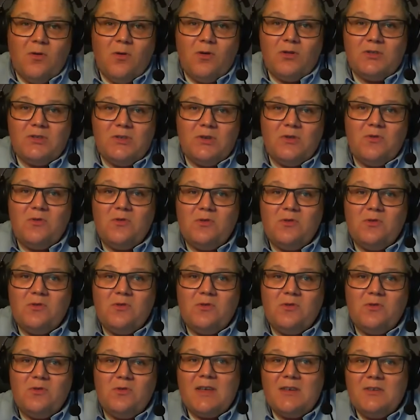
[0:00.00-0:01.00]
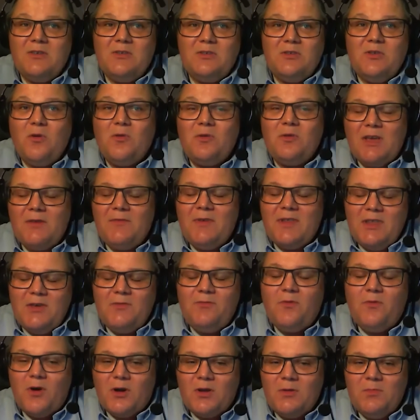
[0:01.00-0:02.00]
also, yeah, you don't have any
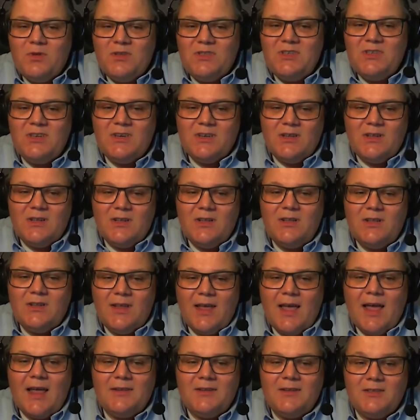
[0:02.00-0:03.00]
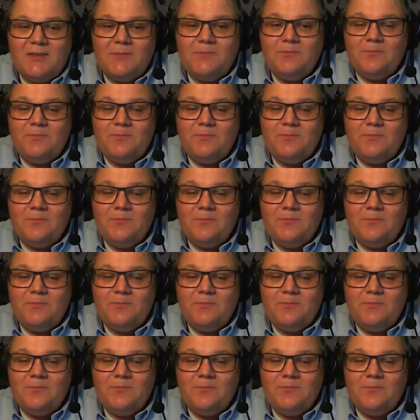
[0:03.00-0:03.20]
foreign material added.